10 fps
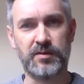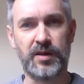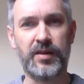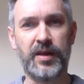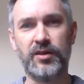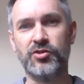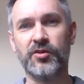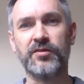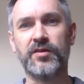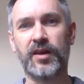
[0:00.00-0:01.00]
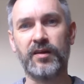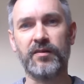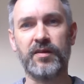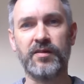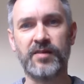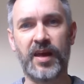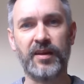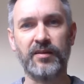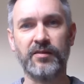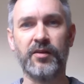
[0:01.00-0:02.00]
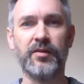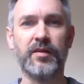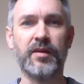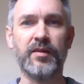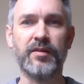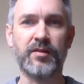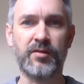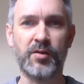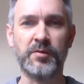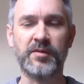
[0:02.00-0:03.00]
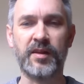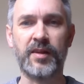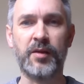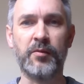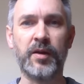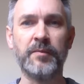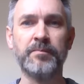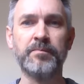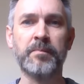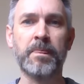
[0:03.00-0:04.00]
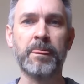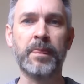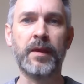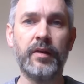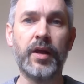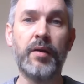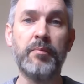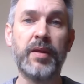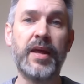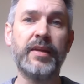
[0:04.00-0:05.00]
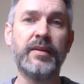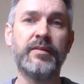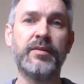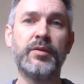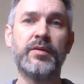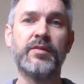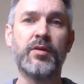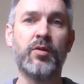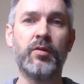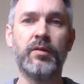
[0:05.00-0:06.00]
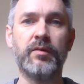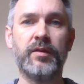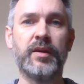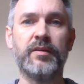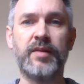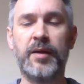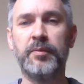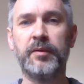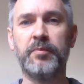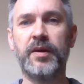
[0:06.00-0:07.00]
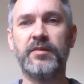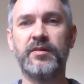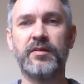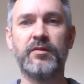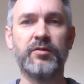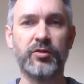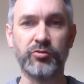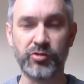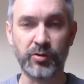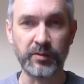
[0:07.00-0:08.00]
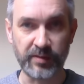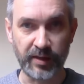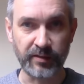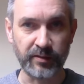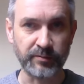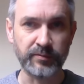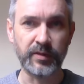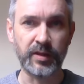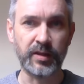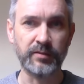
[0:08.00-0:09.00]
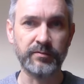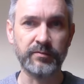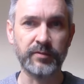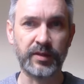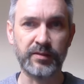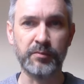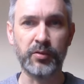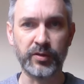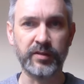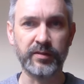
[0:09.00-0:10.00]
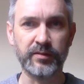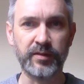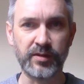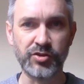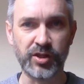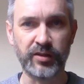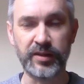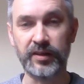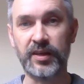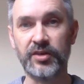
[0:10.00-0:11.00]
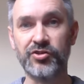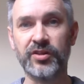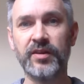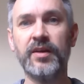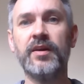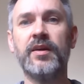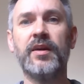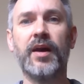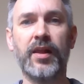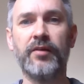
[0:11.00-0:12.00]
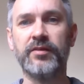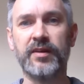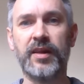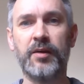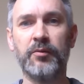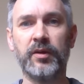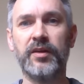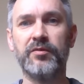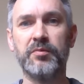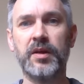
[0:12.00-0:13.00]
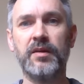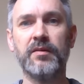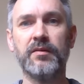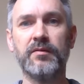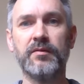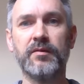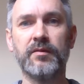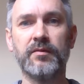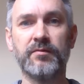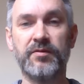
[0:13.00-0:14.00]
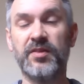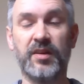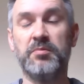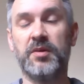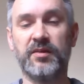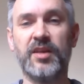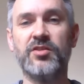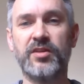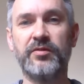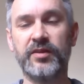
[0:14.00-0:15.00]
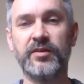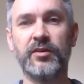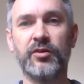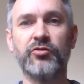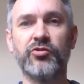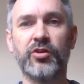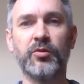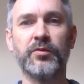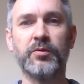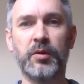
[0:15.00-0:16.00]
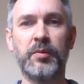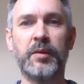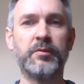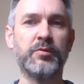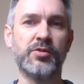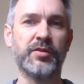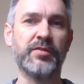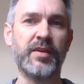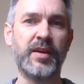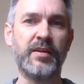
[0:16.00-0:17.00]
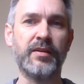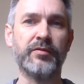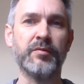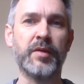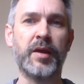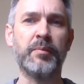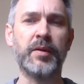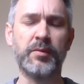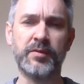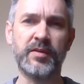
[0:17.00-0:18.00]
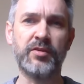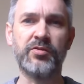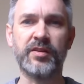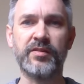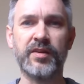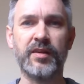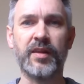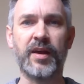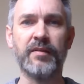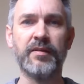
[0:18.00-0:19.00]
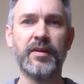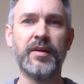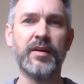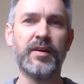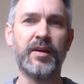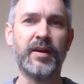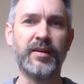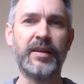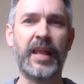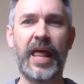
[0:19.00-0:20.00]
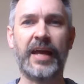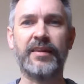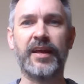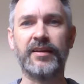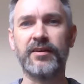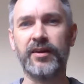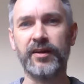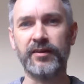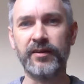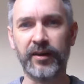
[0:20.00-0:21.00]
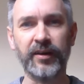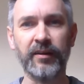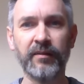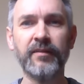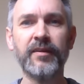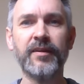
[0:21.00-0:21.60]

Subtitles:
and then adjusting the settings on the thermostat that way. Now, I'm planning to install like a tablet-based control center at some point this year in the kitchen. And obviously that will give me essentially physical control, so we'll be able to adjust the heating from that. But it was interesting that I did lack that kind of dial